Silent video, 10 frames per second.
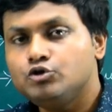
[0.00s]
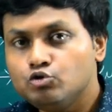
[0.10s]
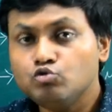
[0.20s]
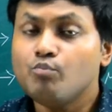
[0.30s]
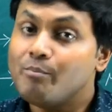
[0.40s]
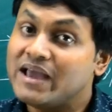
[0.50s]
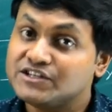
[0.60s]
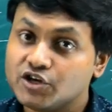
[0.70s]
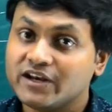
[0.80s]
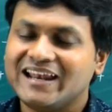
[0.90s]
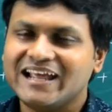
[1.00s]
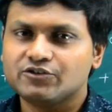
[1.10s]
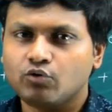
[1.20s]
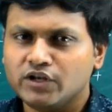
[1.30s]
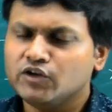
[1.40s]
to measure
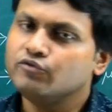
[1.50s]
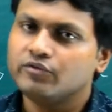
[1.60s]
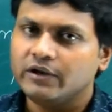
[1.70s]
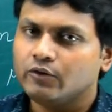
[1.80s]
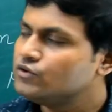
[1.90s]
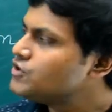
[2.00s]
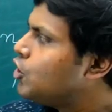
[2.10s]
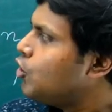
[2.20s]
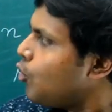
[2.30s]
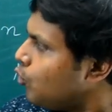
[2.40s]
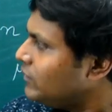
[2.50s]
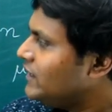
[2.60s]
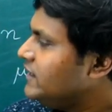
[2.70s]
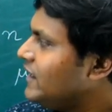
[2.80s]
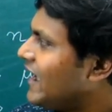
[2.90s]
electron neutrinos
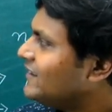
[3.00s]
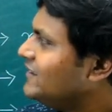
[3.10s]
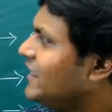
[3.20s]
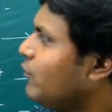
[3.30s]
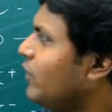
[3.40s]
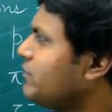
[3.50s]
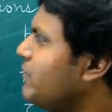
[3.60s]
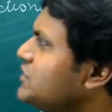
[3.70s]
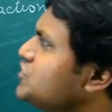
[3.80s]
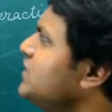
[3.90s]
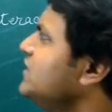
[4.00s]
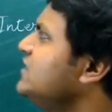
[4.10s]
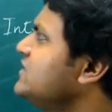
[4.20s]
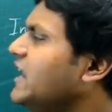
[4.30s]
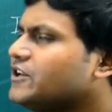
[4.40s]
only, and they were measuring
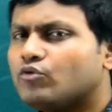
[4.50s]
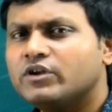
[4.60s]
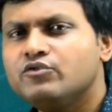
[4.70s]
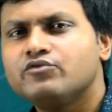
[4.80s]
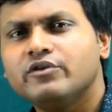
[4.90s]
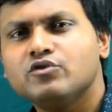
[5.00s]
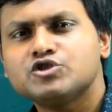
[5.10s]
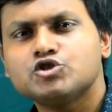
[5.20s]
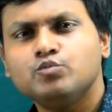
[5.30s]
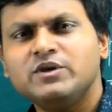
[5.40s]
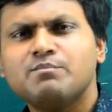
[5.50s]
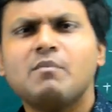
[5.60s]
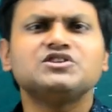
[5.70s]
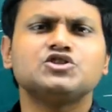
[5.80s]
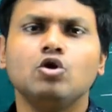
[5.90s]
these electron neutrinos to be
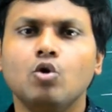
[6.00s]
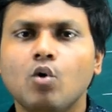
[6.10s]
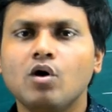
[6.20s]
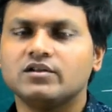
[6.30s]
much lower